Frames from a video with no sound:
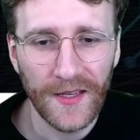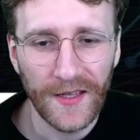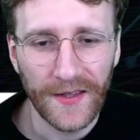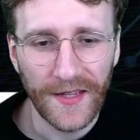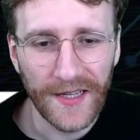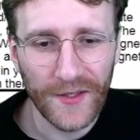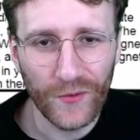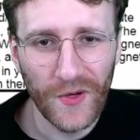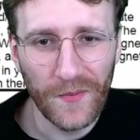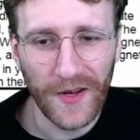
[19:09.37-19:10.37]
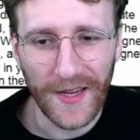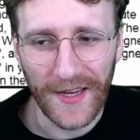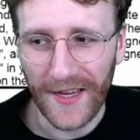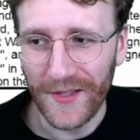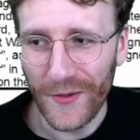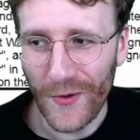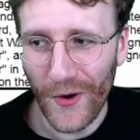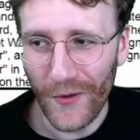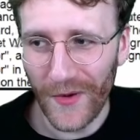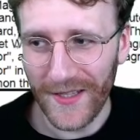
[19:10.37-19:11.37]
Next replay. And you
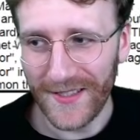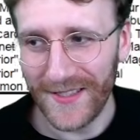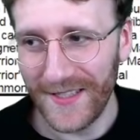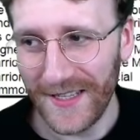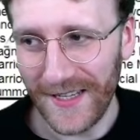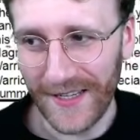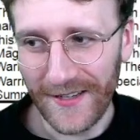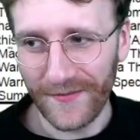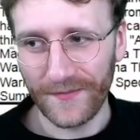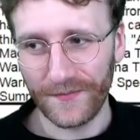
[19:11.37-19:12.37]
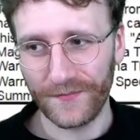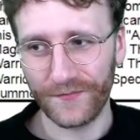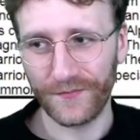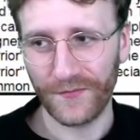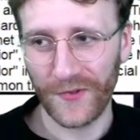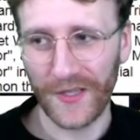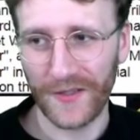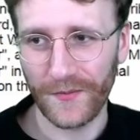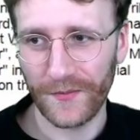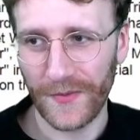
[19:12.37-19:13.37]
already see... Wait,
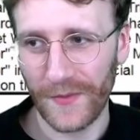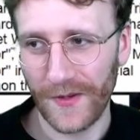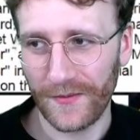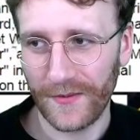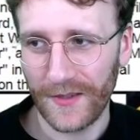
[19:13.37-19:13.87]
maybe...